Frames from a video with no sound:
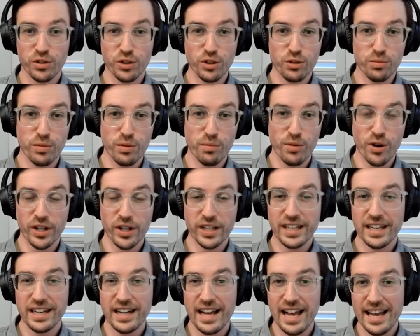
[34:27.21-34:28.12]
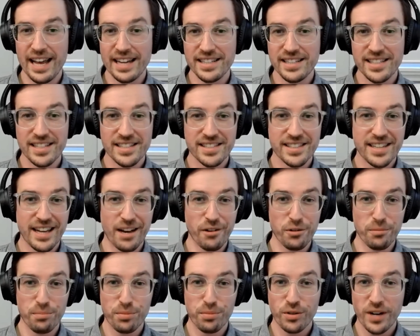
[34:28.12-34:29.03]
the global market at
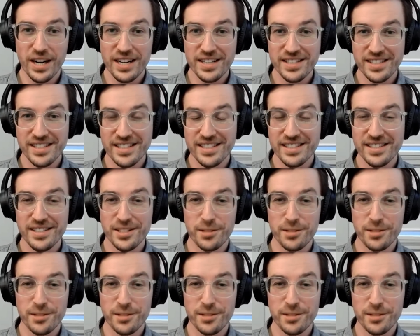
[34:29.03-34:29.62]
discounted prices.